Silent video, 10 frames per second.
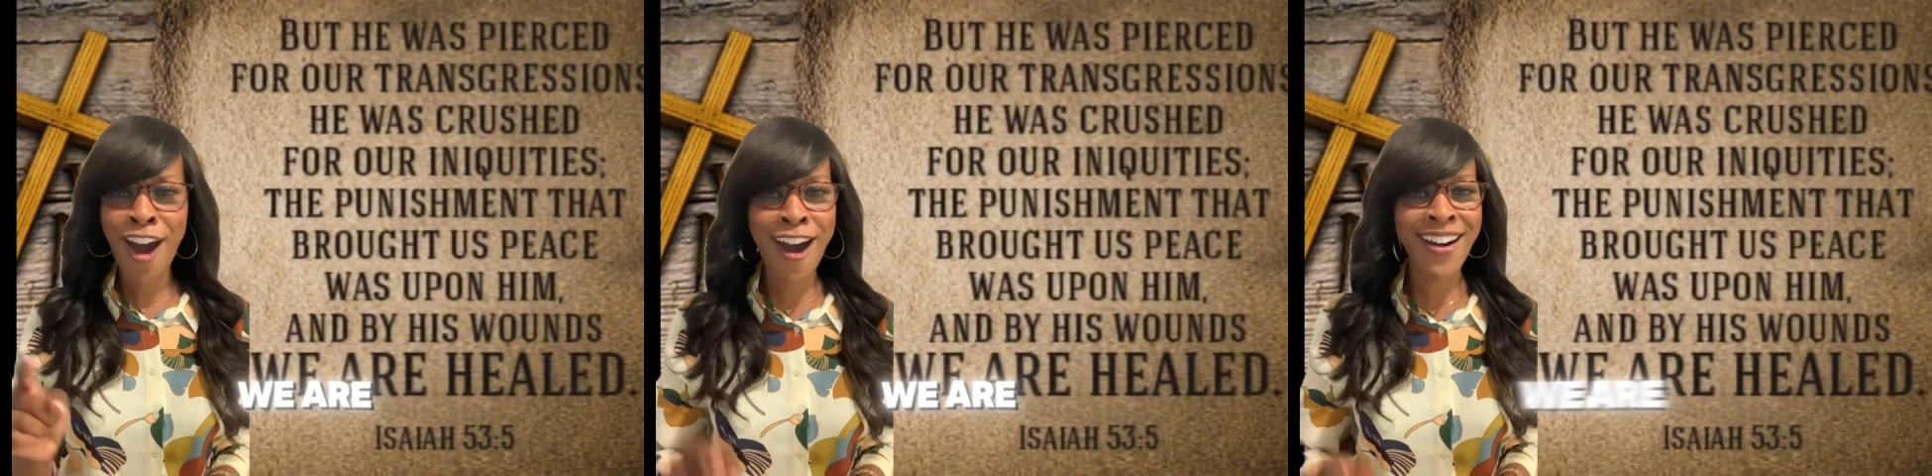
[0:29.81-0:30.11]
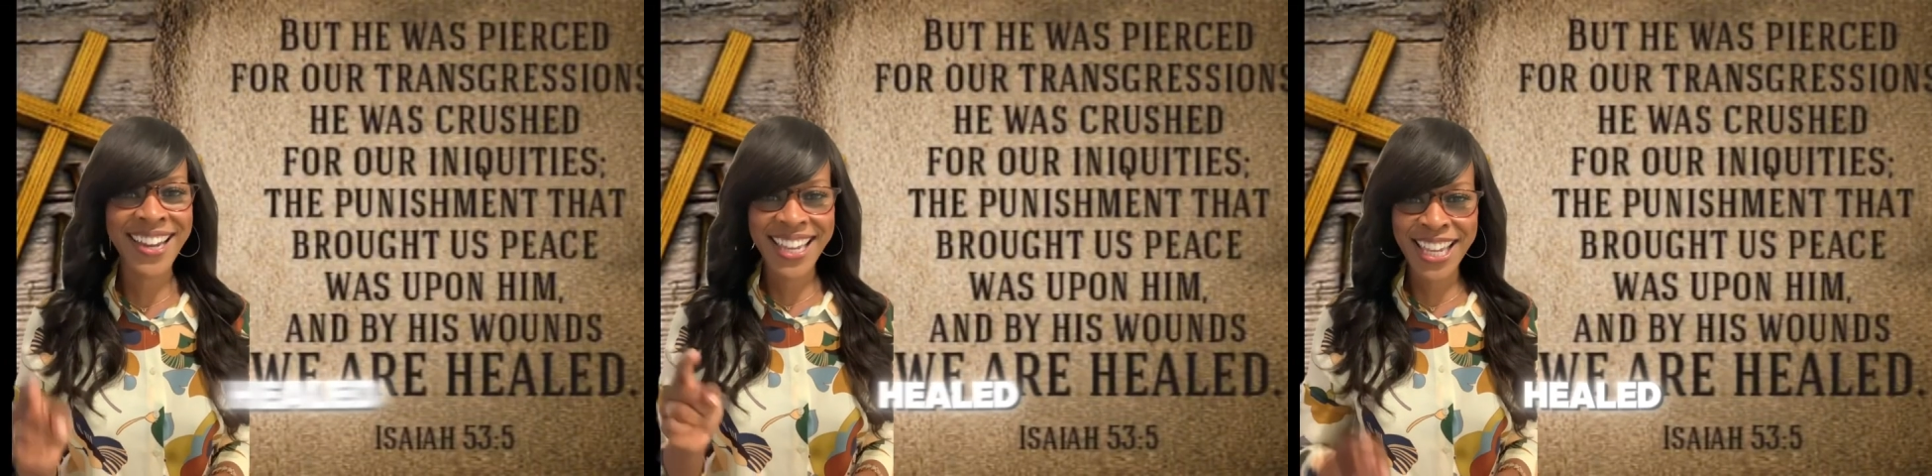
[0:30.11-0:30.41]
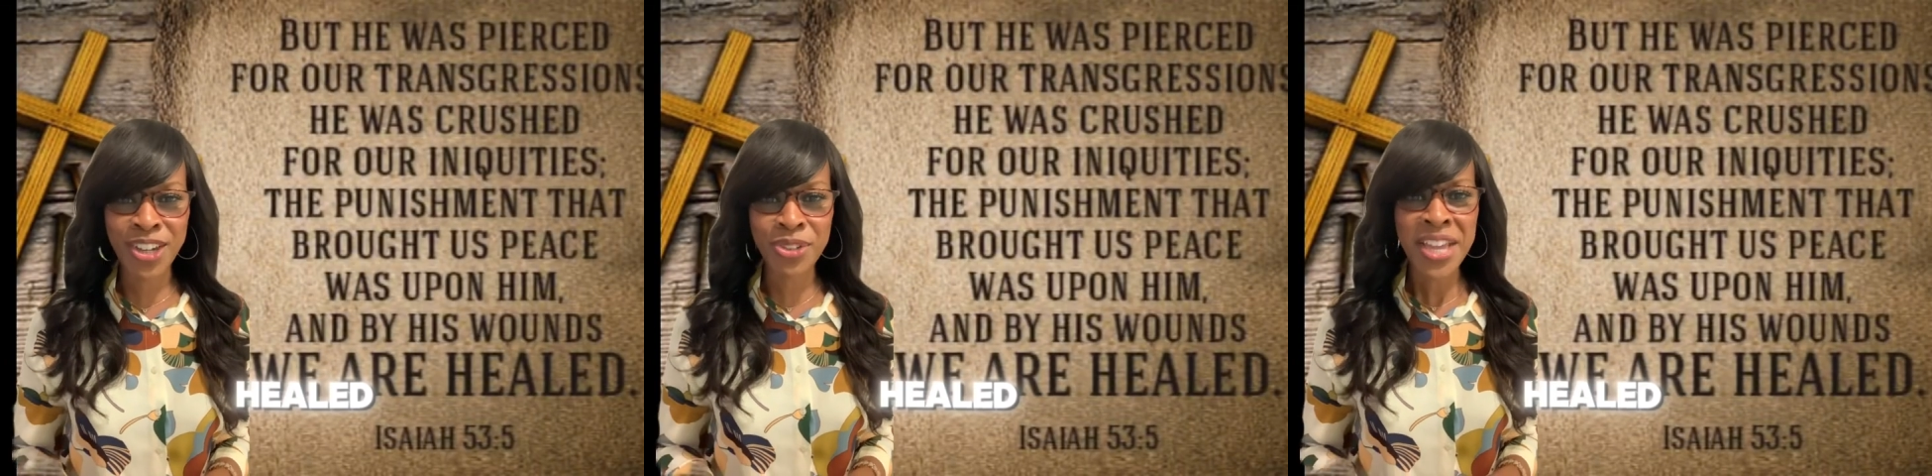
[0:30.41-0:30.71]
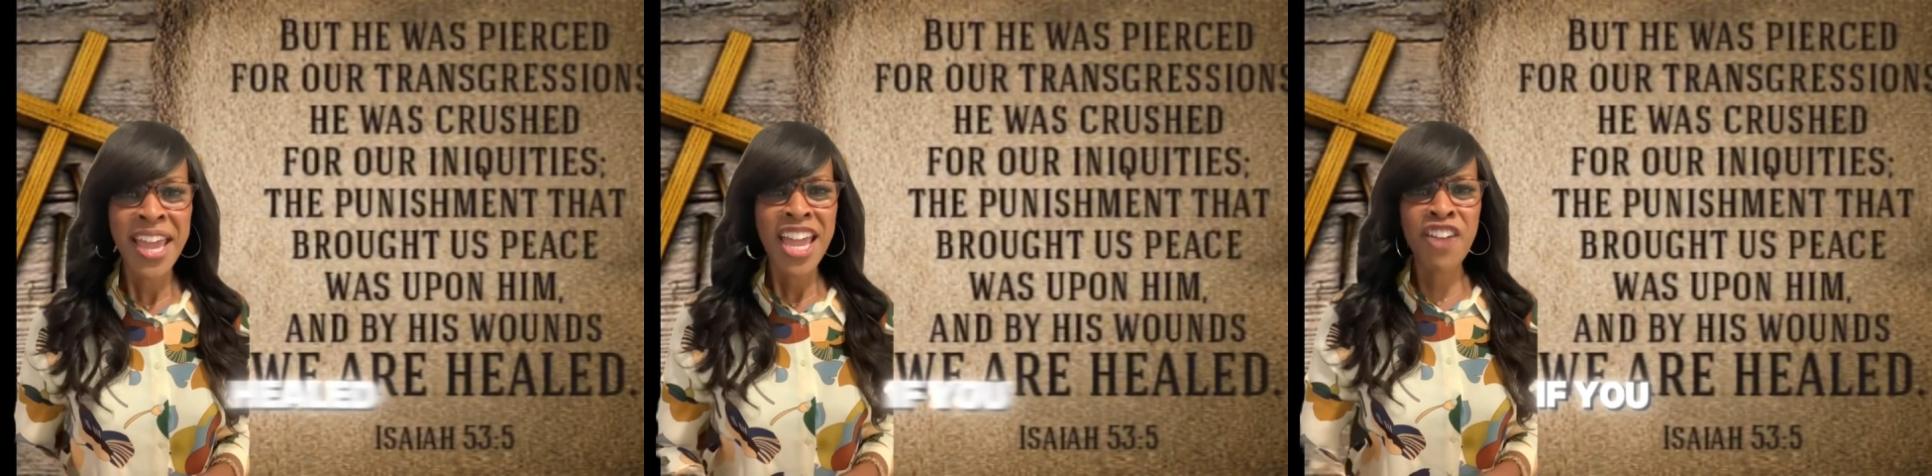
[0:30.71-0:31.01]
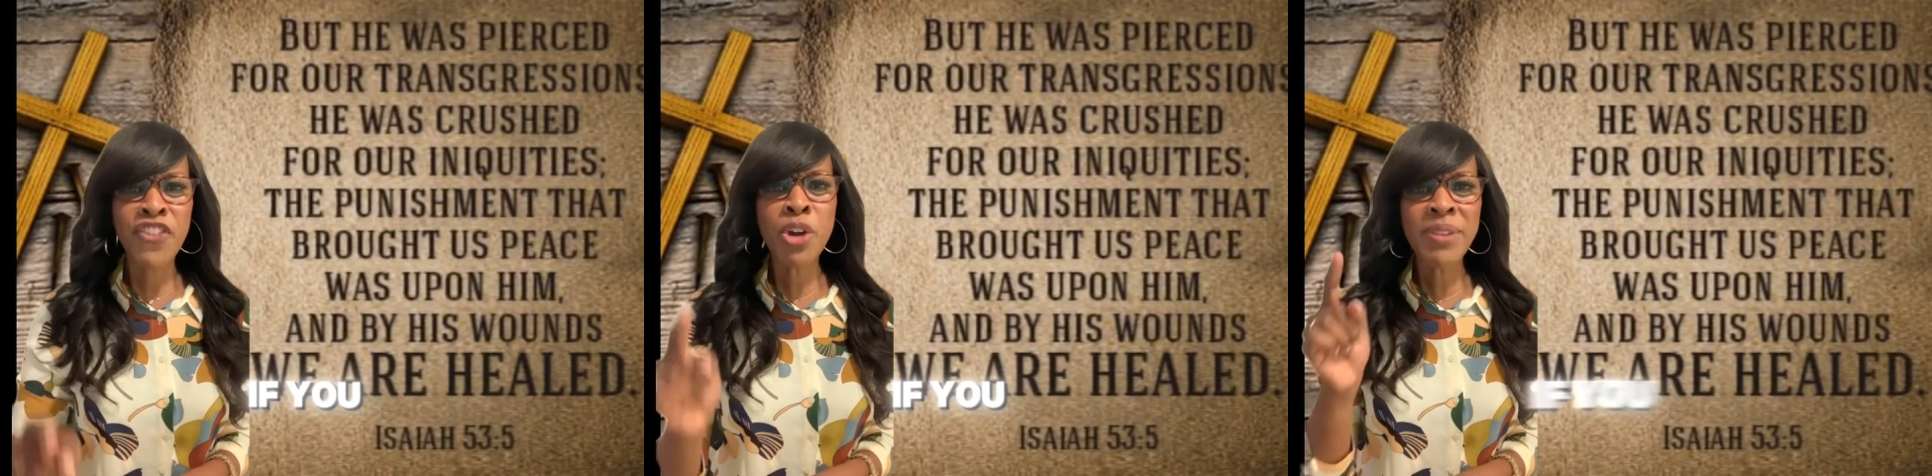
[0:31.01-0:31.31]
are healed.
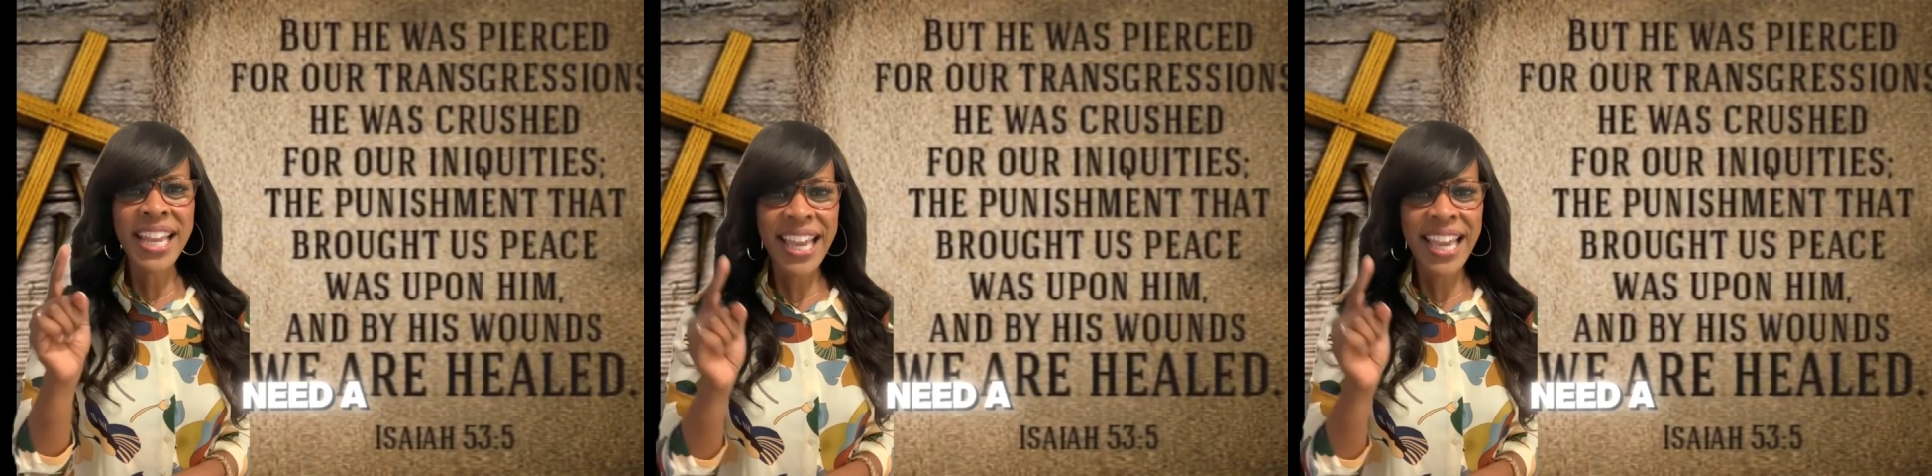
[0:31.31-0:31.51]
If you need